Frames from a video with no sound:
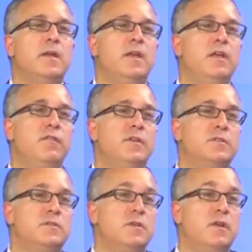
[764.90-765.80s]
If,
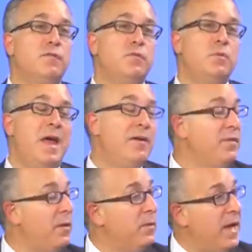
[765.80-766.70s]
it, if you
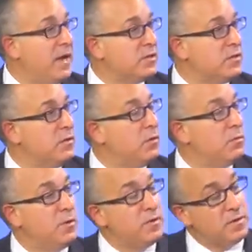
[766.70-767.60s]
have that reaction,
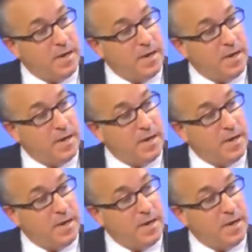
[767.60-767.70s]
though,